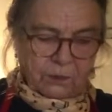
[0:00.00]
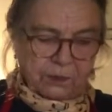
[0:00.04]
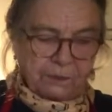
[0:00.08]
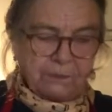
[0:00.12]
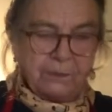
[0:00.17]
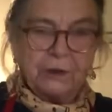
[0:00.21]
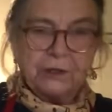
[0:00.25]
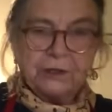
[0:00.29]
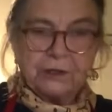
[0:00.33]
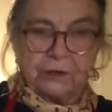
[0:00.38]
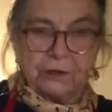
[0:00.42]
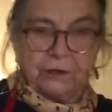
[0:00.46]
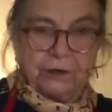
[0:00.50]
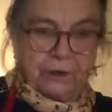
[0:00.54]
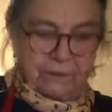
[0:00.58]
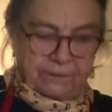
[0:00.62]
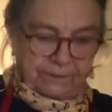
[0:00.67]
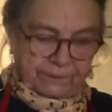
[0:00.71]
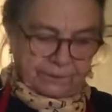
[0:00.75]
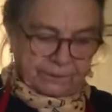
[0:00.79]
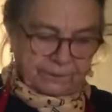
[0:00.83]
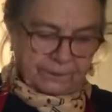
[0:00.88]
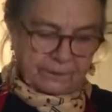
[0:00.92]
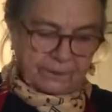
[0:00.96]
mustard,
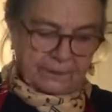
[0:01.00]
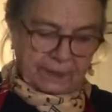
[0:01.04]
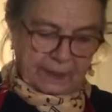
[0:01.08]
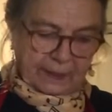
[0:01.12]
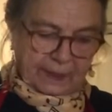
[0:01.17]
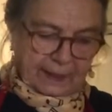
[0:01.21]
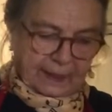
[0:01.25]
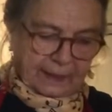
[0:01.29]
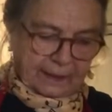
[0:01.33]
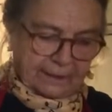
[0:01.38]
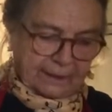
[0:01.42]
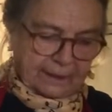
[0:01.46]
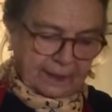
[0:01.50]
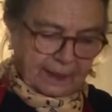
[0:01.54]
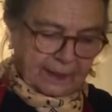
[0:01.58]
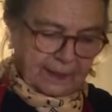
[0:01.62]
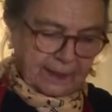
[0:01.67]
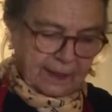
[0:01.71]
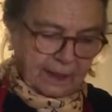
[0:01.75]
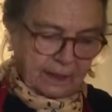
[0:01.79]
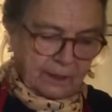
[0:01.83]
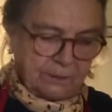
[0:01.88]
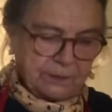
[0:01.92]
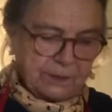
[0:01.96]
and that
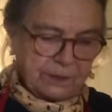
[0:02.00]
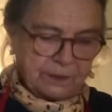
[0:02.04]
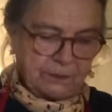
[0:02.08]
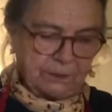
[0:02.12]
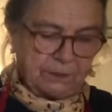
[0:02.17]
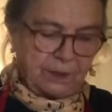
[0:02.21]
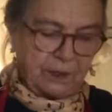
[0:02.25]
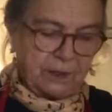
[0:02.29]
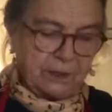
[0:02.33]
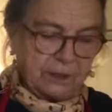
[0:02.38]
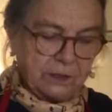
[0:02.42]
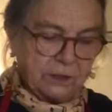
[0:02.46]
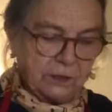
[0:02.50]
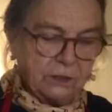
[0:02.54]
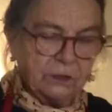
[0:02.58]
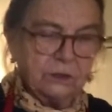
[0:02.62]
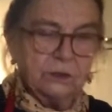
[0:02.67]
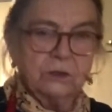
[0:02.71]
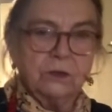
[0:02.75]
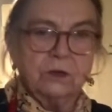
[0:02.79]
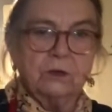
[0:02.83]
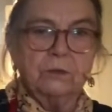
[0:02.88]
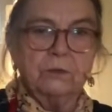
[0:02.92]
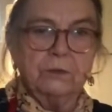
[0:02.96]
helps the body
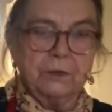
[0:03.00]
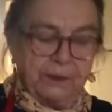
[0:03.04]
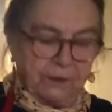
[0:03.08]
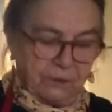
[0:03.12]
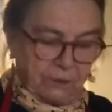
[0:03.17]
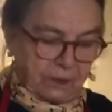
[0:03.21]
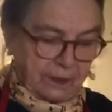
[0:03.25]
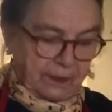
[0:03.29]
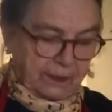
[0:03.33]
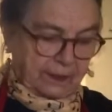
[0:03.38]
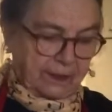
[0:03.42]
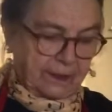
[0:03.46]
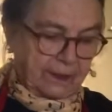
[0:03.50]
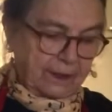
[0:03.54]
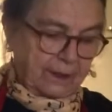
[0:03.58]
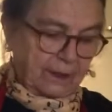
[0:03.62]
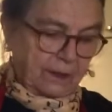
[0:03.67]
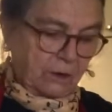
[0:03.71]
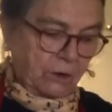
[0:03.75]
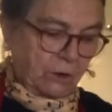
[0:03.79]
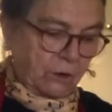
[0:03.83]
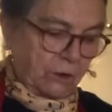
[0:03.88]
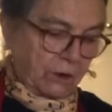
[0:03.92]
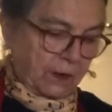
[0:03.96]
to cope with all the
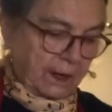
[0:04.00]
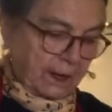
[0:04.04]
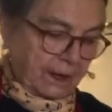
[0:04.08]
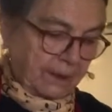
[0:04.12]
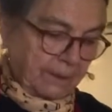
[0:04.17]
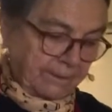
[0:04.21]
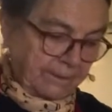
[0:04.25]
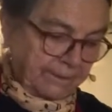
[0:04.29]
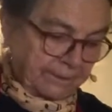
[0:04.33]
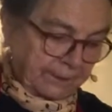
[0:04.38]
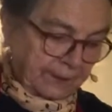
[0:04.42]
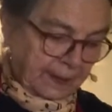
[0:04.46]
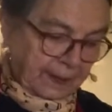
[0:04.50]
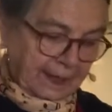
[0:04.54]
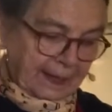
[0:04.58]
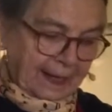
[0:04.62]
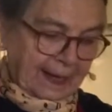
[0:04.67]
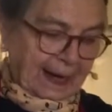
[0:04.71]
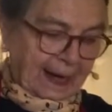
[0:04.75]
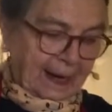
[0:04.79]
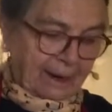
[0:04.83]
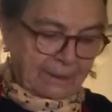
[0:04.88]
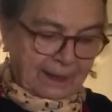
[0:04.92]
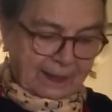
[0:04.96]
oil.
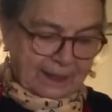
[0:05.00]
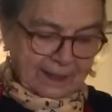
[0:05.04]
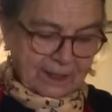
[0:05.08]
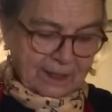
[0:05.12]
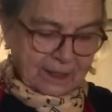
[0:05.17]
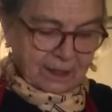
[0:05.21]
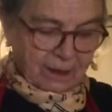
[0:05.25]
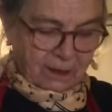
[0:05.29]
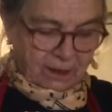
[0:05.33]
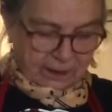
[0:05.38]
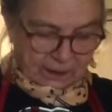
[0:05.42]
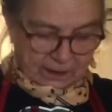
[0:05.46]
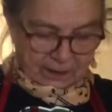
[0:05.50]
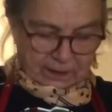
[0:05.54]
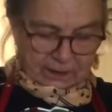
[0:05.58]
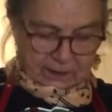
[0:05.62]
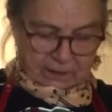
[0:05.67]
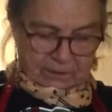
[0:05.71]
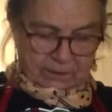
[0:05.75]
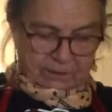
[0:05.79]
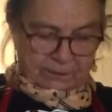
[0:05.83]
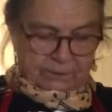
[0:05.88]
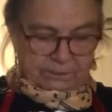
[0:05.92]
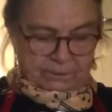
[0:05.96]
I mean, it's not
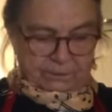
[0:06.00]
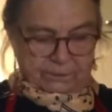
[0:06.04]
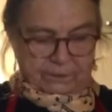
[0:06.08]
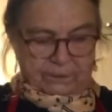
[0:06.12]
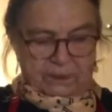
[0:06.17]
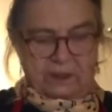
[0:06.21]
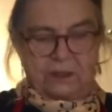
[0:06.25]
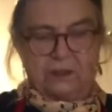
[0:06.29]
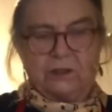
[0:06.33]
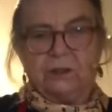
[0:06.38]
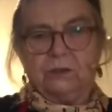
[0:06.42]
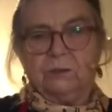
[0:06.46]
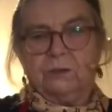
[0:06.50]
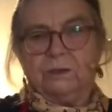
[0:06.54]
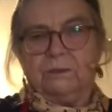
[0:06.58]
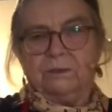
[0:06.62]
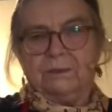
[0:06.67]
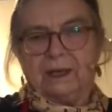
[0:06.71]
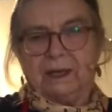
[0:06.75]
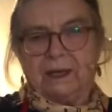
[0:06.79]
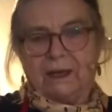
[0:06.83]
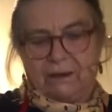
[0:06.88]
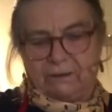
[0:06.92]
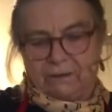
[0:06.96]
a dish you would
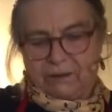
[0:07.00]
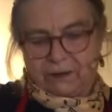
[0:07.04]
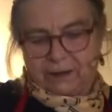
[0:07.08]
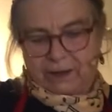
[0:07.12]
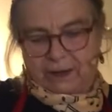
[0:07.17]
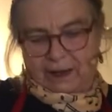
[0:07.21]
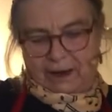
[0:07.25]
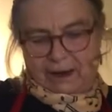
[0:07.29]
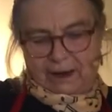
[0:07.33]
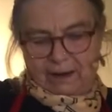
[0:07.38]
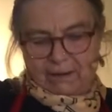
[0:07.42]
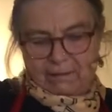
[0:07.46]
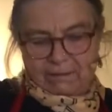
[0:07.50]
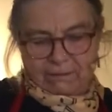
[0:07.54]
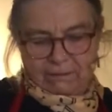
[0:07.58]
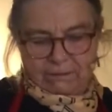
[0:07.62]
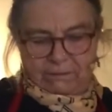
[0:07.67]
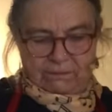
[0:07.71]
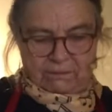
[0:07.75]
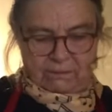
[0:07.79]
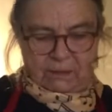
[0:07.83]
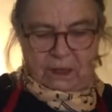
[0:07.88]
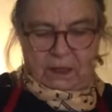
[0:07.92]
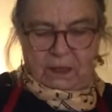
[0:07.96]
make every day.
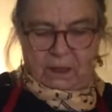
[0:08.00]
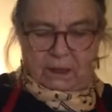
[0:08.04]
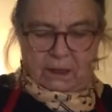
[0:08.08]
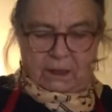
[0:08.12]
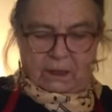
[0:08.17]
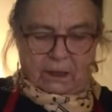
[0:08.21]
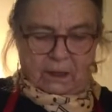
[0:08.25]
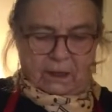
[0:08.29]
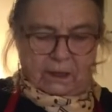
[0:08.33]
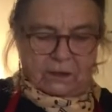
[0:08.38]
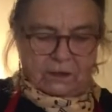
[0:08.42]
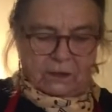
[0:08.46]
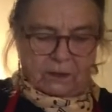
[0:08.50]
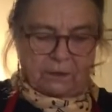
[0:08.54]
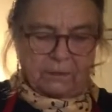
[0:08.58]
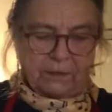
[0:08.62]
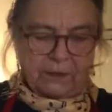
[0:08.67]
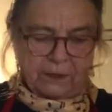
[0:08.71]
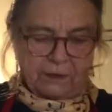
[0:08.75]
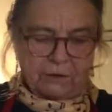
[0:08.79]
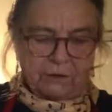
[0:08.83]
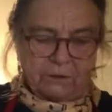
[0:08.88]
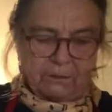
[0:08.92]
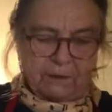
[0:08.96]
It's
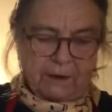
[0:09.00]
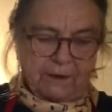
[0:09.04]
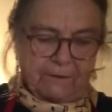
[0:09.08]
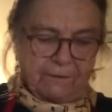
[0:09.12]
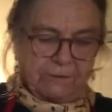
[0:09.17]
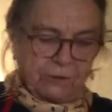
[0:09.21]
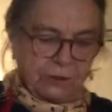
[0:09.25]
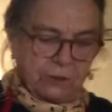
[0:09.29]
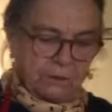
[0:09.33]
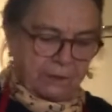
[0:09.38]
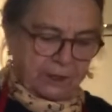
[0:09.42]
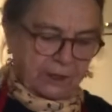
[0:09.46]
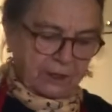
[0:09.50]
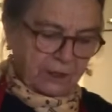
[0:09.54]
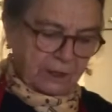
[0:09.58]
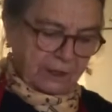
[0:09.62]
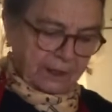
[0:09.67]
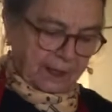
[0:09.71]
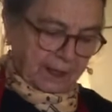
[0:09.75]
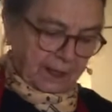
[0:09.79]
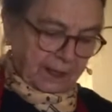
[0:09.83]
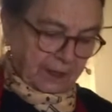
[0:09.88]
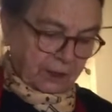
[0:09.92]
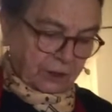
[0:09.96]
something you make for a special
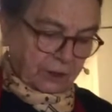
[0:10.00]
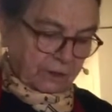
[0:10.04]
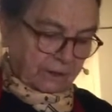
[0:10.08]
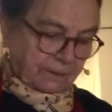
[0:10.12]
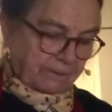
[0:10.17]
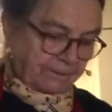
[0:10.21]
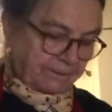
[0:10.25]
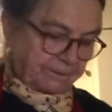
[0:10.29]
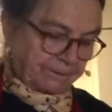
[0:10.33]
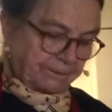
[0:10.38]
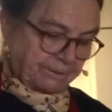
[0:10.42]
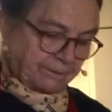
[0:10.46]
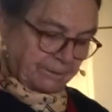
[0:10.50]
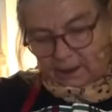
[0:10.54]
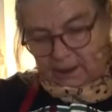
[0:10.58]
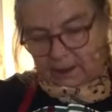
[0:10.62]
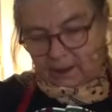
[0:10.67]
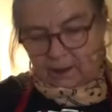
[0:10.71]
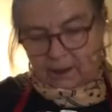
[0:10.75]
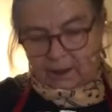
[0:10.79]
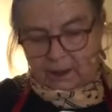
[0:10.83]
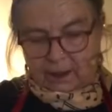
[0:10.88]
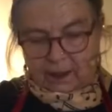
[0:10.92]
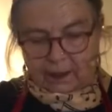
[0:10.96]
occasion.
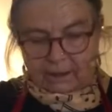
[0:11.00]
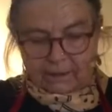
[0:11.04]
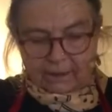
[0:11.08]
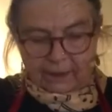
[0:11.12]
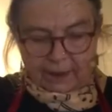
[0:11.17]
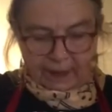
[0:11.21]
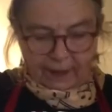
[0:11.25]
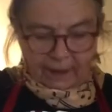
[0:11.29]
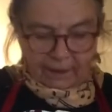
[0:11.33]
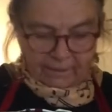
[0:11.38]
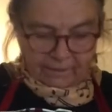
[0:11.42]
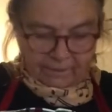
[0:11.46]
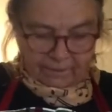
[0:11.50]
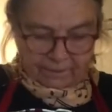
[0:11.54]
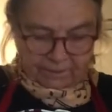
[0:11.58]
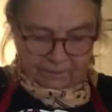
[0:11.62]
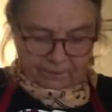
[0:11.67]
And then